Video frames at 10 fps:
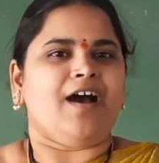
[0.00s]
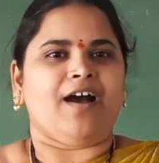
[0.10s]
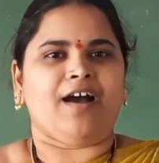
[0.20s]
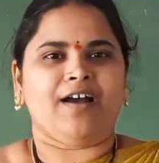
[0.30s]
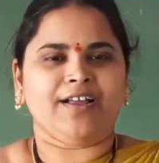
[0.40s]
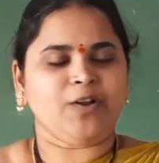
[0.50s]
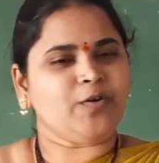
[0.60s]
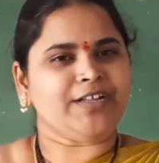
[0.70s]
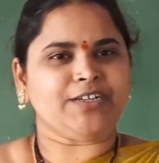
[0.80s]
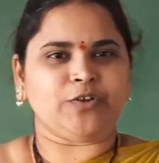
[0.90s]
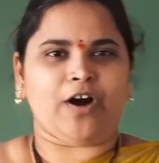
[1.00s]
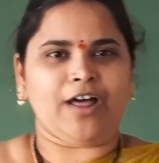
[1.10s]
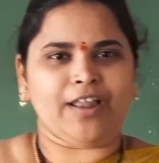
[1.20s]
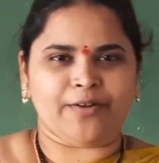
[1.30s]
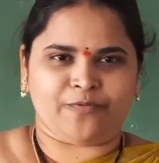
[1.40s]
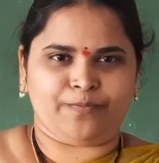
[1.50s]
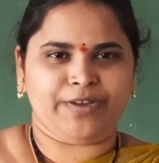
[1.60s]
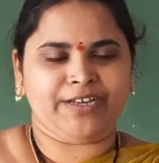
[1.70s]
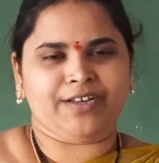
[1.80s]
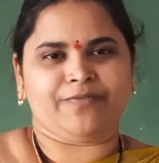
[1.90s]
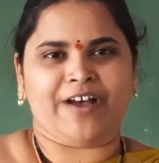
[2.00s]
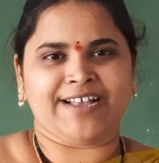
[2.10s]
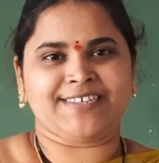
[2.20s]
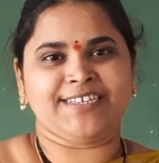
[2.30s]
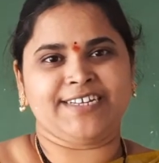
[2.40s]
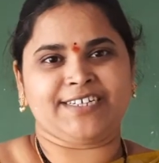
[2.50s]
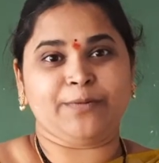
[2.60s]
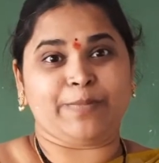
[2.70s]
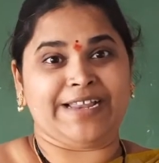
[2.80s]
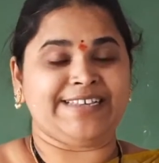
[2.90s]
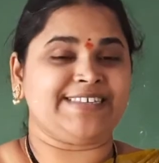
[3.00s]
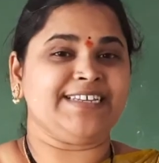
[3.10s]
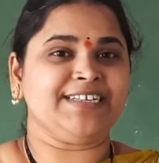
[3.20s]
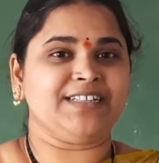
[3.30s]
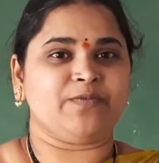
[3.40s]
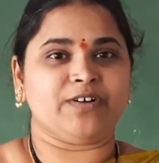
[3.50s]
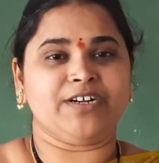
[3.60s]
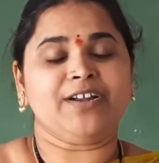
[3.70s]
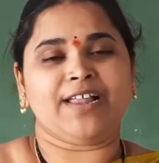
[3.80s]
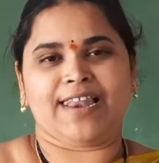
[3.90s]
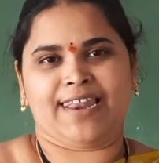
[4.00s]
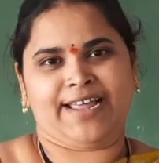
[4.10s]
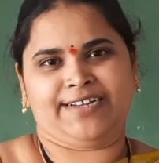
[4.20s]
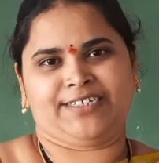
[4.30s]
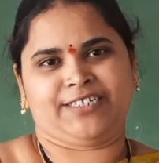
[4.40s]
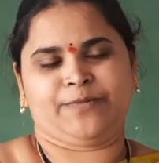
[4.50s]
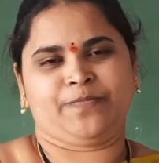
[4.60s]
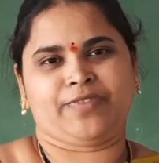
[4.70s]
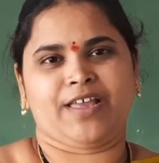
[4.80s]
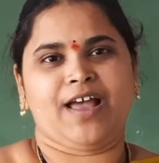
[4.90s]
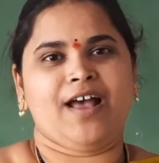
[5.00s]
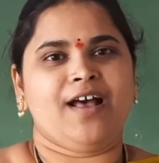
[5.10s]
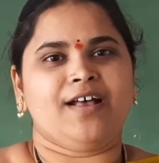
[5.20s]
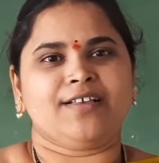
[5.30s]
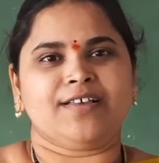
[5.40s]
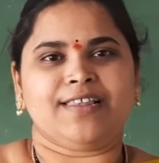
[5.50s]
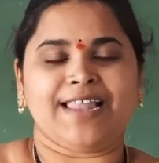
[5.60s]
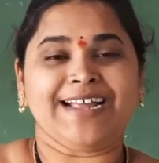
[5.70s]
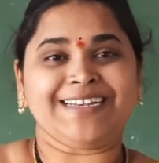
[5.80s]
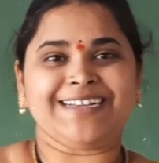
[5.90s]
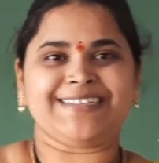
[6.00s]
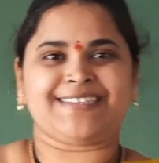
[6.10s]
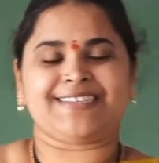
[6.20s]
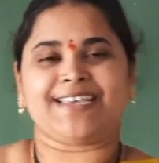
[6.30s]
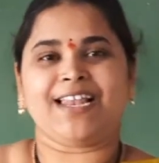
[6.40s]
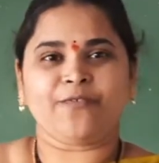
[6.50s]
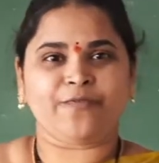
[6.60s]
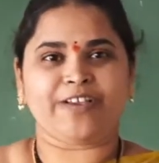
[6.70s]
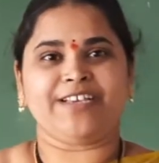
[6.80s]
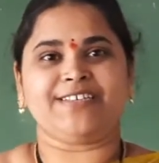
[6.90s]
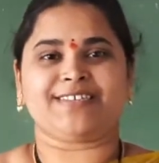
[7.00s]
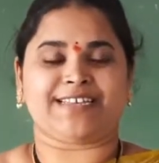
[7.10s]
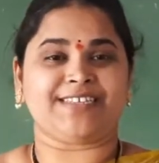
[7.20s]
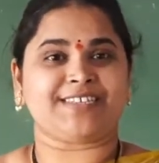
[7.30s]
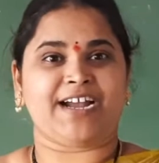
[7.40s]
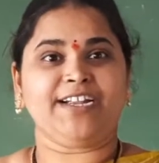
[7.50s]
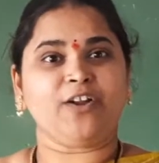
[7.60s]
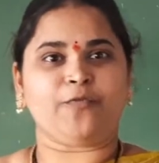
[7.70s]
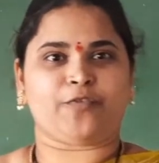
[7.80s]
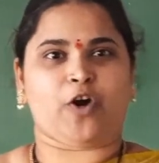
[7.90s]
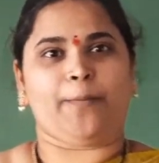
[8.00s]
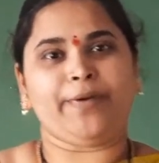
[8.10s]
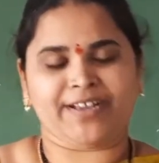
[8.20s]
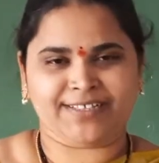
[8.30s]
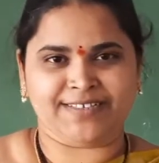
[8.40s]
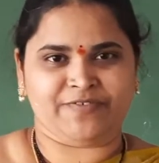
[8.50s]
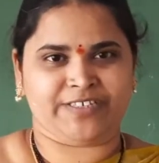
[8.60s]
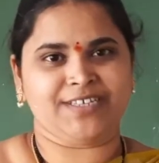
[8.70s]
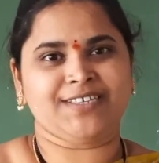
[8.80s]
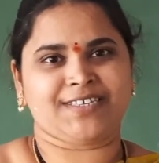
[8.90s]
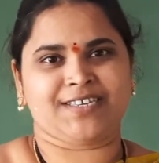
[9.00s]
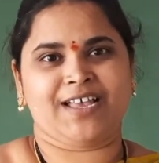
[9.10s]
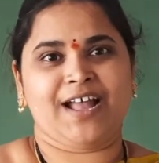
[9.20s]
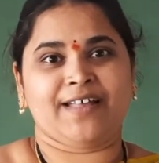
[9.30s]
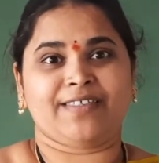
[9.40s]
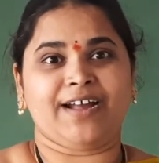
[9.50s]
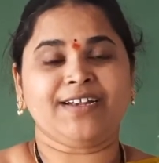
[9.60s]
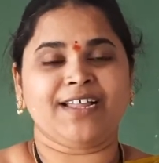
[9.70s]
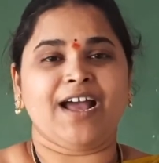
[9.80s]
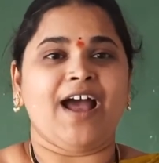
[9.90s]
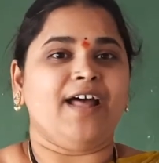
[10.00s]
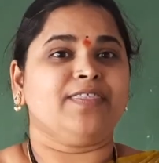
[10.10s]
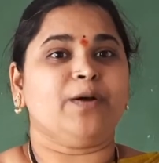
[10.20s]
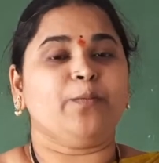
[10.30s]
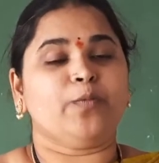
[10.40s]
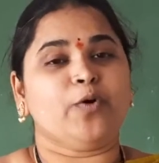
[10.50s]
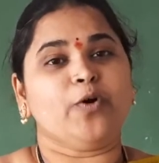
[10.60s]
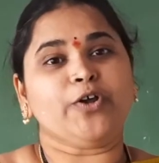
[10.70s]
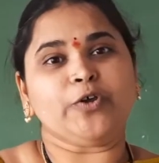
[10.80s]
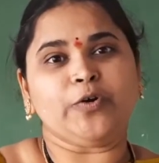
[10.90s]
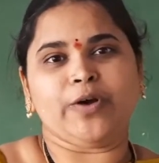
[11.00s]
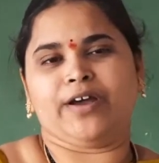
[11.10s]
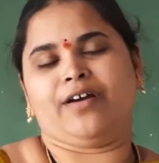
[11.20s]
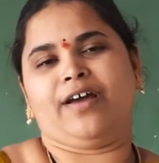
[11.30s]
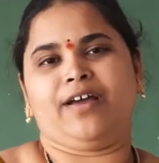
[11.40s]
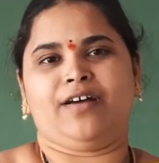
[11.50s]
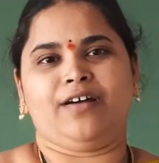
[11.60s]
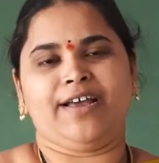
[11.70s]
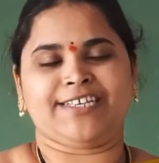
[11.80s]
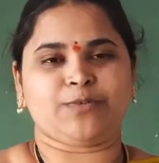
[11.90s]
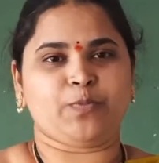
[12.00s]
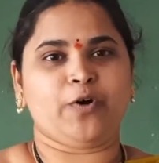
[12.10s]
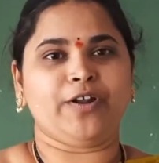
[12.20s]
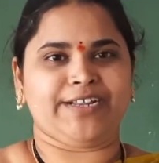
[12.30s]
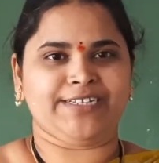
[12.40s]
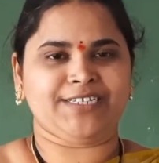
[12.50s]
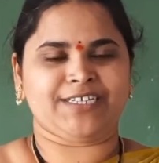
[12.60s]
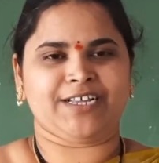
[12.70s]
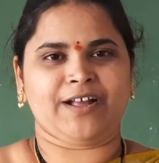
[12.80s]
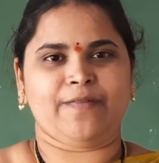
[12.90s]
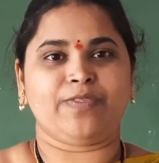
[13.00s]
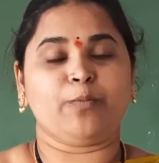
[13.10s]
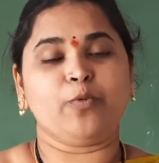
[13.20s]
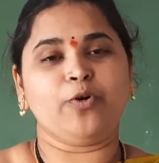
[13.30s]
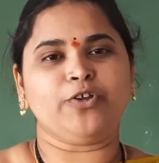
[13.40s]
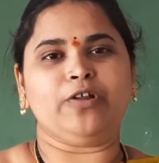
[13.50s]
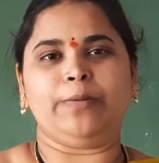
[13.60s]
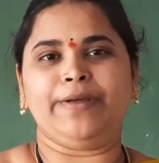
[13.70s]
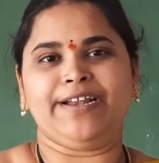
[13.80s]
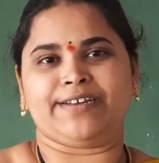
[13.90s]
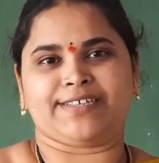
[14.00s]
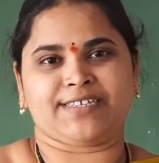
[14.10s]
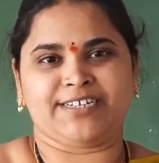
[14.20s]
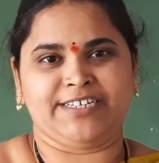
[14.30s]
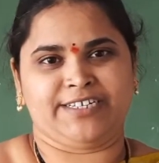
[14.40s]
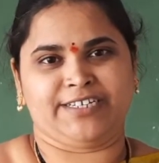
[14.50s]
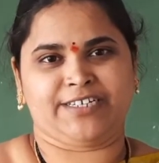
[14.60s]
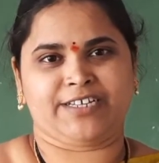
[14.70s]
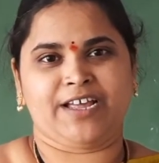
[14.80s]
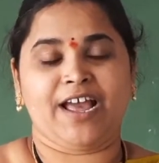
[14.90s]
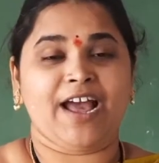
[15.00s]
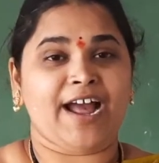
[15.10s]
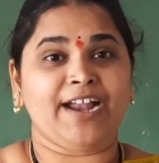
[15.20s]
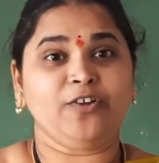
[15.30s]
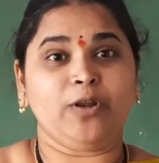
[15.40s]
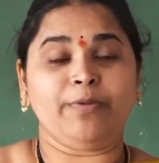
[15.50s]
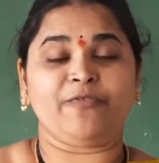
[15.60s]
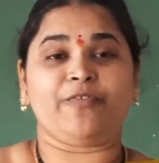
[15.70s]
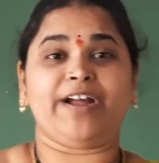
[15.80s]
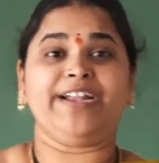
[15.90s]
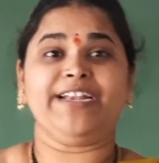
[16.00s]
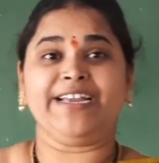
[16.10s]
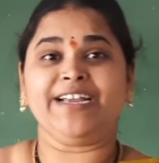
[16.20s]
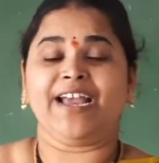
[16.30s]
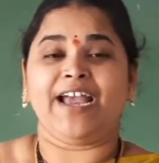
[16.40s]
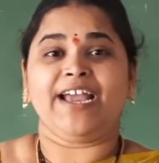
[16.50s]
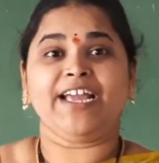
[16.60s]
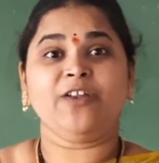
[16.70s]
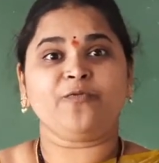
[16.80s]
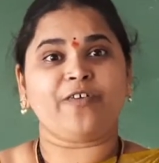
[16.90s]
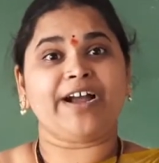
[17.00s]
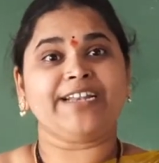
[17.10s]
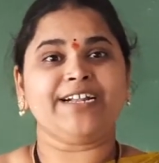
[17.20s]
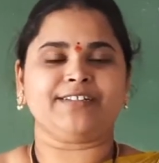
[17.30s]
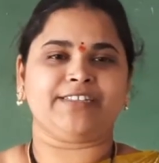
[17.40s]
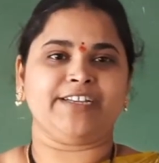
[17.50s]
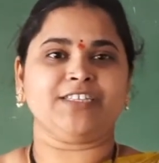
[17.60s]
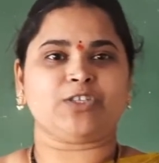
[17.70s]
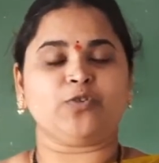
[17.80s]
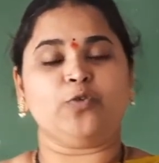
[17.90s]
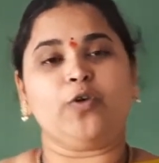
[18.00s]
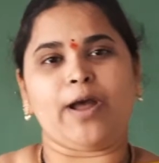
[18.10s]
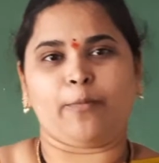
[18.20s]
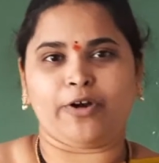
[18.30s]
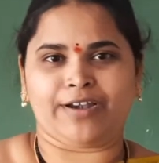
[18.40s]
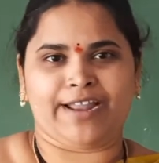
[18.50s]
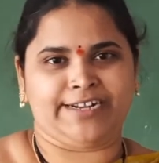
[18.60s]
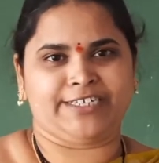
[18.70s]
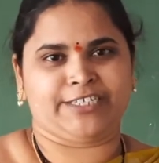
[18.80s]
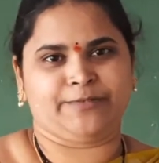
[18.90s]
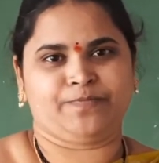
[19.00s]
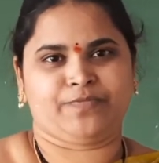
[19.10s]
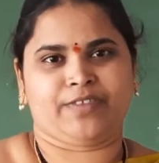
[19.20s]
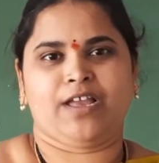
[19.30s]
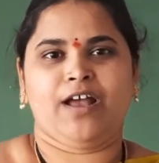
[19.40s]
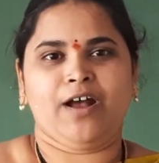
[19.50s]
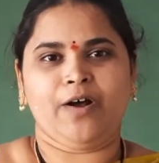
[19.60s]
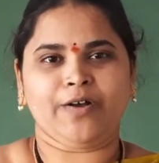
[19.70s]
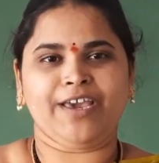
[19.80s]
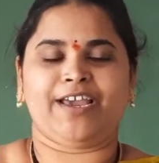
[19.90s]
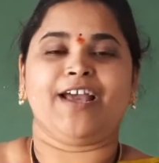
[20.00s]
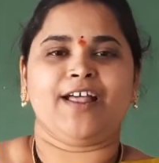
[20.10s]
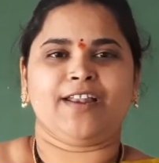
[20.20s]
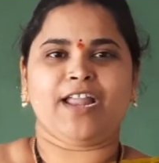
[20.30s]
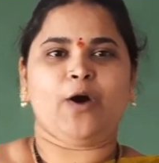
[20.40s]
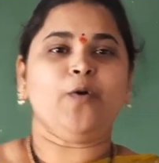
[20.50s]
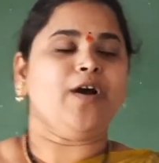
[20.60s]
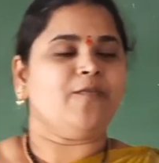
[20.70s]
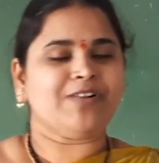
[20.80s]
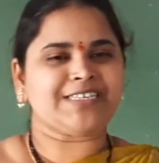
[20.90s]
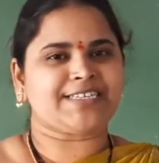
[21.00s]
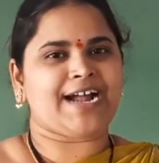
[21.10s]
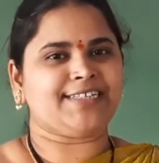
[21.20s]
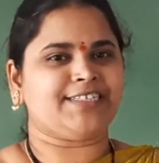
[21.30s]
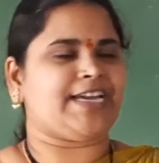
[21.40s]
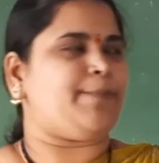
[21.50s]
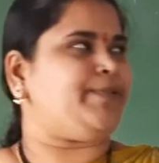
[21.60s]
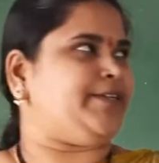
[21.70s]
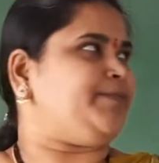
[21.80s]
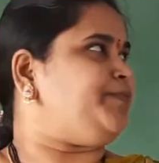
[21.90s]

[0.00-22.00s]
I know that you all are being fascinated by listening the word light. Light itself is such kind of topic in physics that the more you explore it, the more you will be interested in it, and you will be finding infinite things to know about light. Okay, now we'll start the chapter.